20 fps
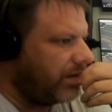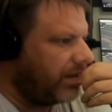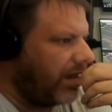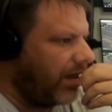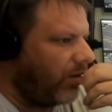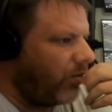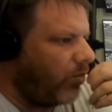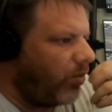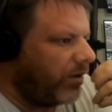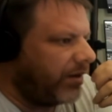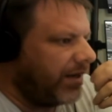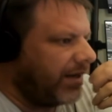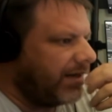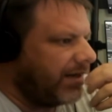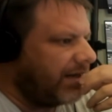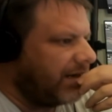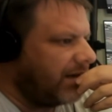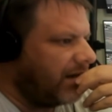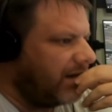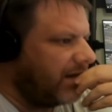That
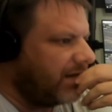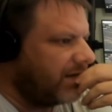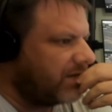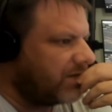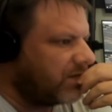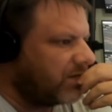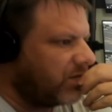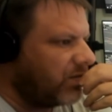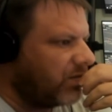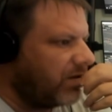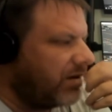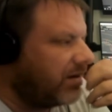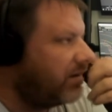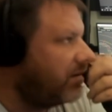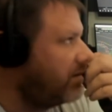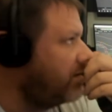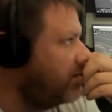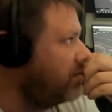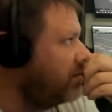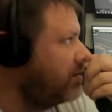189 to
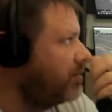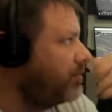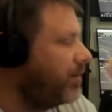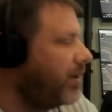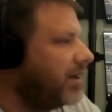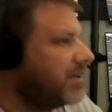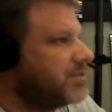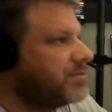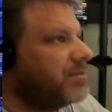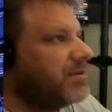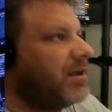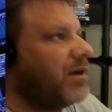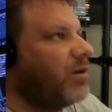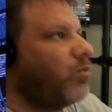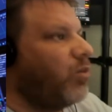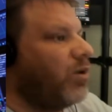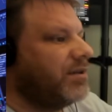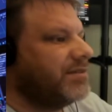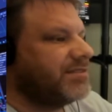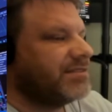possibly
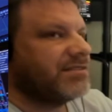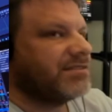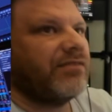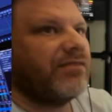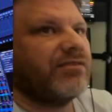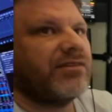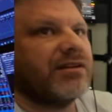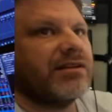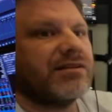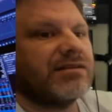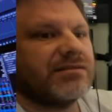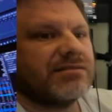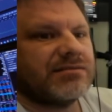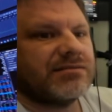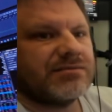that 170.